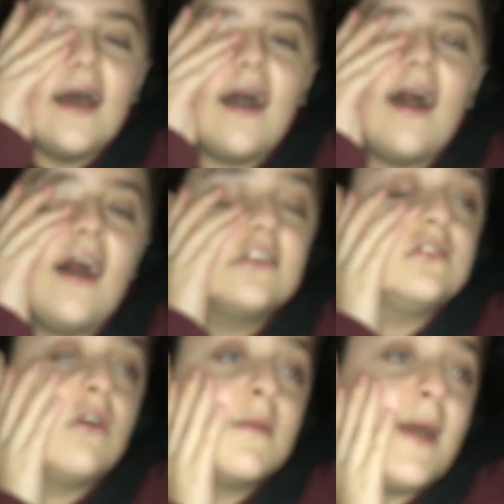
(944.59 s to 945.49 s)
Oh, I'll
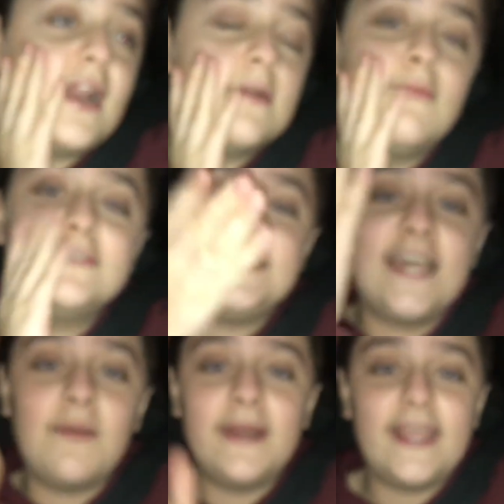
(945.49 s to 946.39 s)
talk about it in more
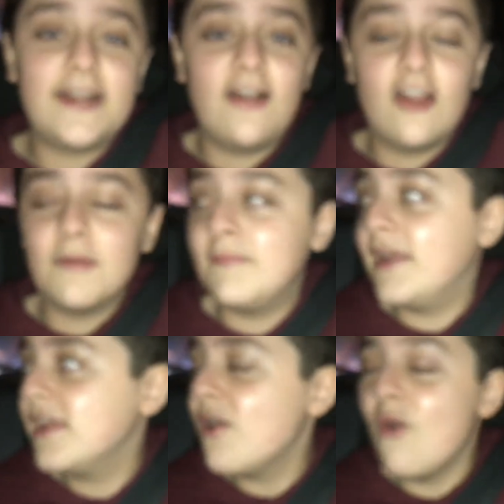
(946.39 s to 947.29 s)
detail when I get home.
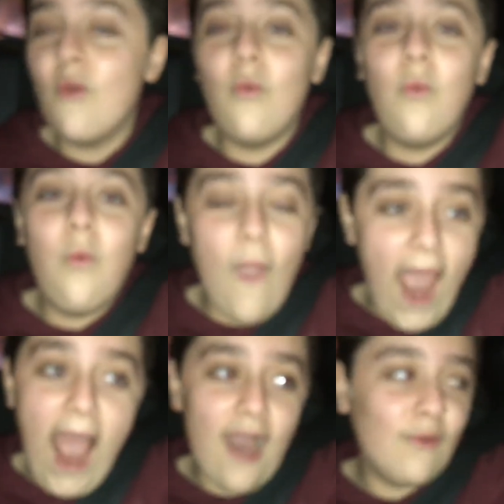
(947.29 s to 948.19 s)
But
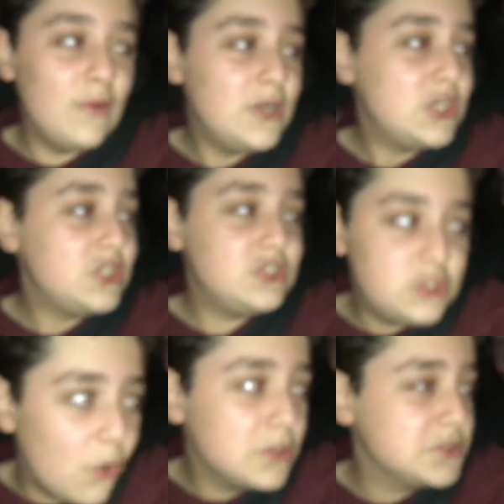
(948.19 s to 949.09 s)
wow,
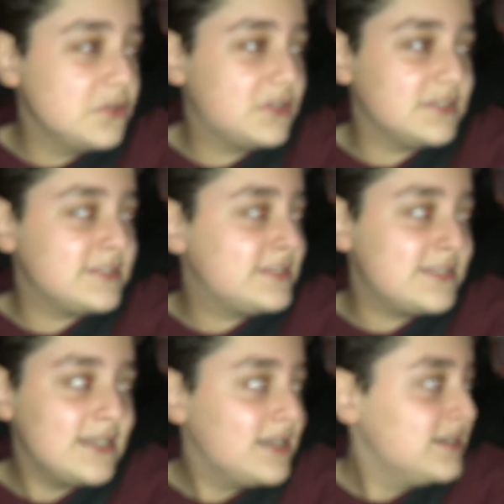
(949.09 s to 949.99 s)
George Lucas.